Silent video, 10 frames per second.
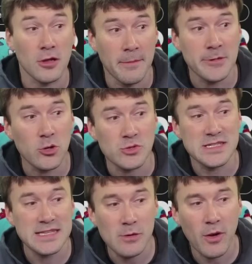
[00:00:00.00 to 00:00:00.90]
Let me go
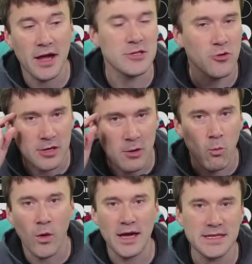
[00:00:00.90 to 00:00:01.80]
see why it's wrong
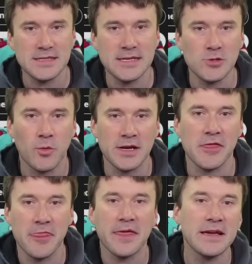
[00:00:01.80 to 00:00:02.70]
and why did D twenty
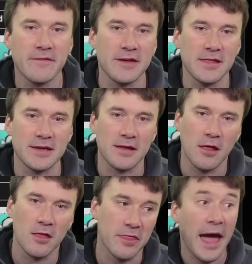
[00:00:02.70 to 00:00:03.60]
think of it like
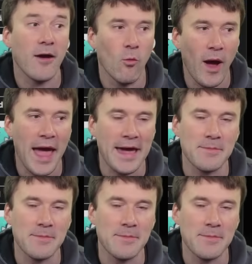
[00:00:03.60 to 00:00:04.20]
that way?